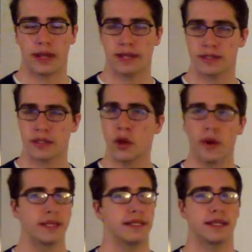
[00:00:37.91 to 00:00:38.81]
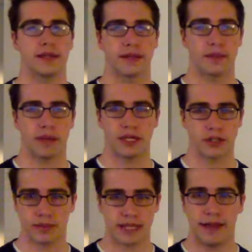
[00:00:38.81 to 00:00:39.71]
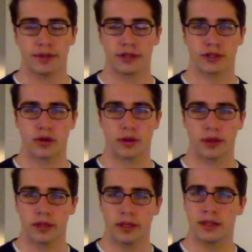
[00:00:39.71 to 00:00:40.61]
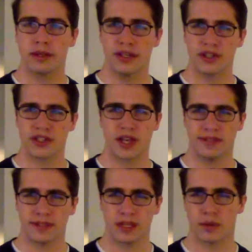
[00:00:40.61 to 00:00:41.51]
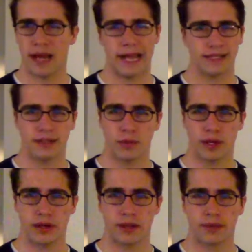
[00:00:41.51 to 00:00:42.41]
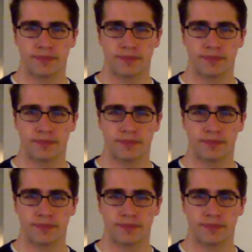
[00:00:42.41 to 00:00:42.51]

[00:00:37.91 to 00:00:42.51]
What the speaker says: has no idea that the patient was having a stroke. They just thought that they were acting weird.